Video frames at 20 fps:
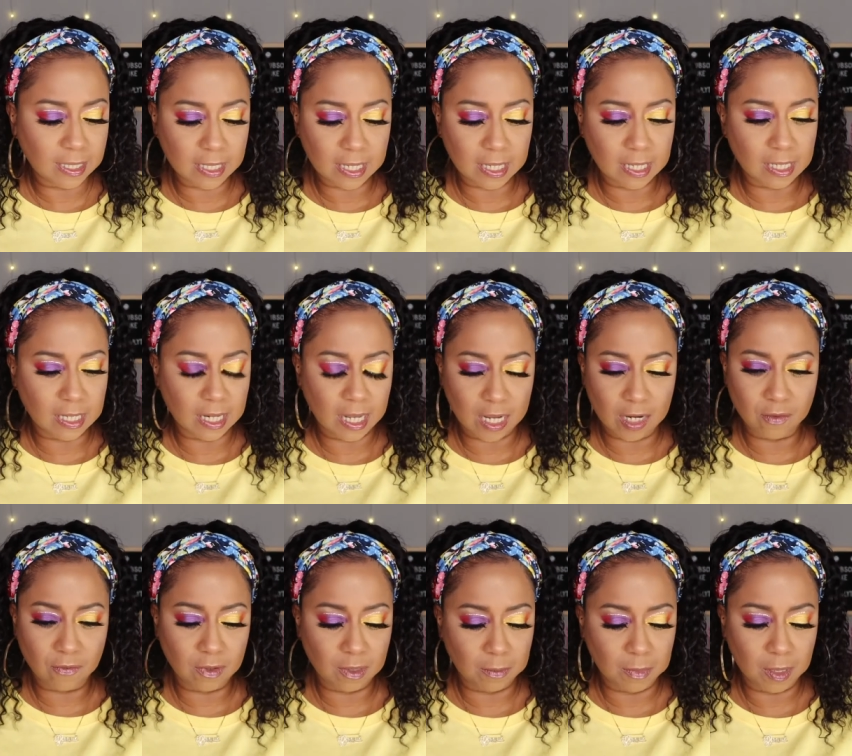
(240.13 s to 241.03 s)
I
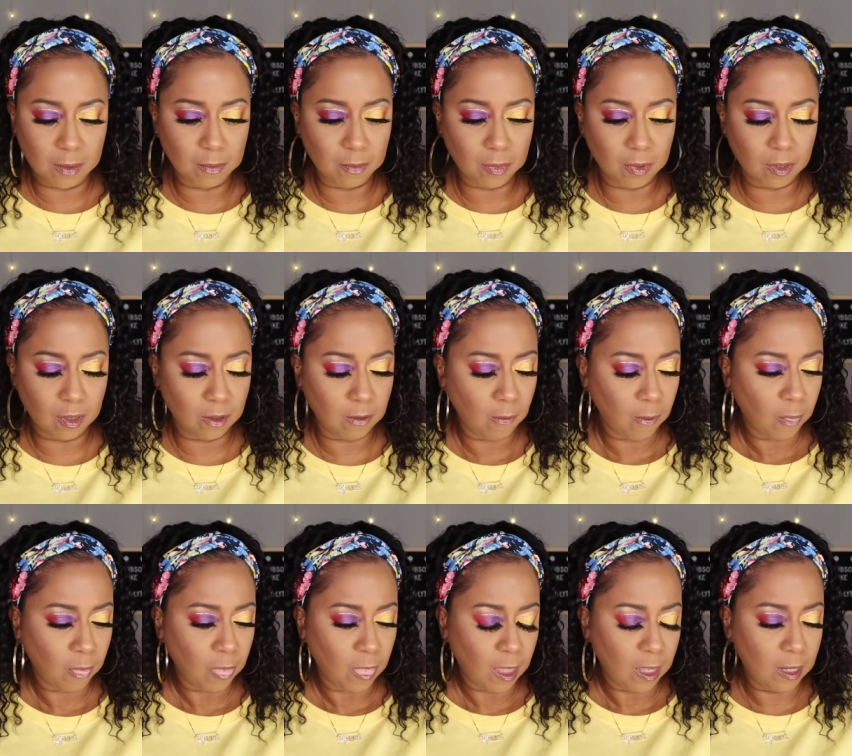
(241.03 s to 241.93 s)
cannot remember.
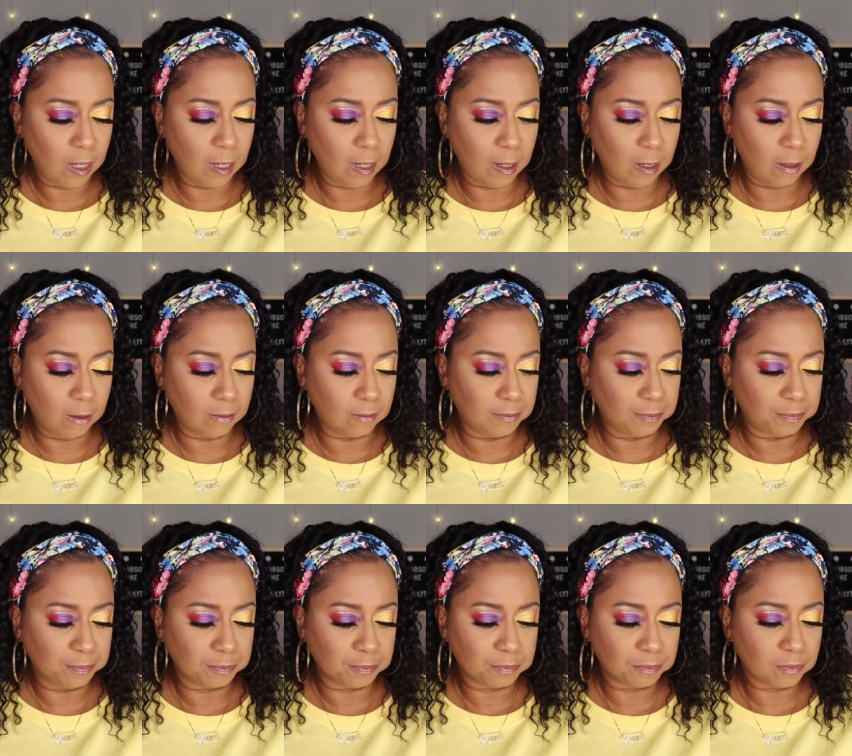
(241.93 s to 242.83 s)

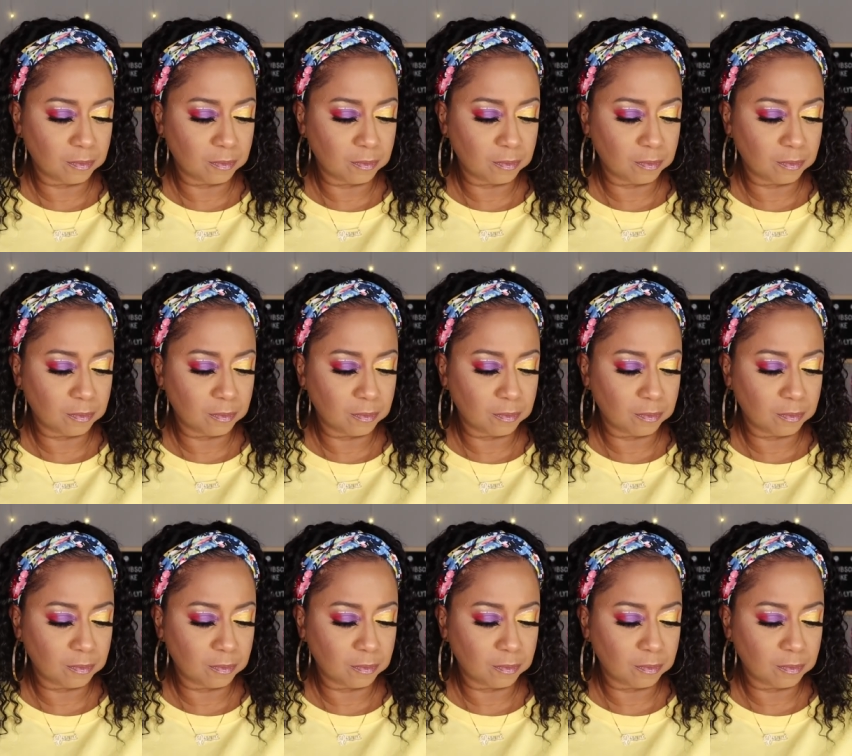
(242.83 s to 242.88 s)
Um,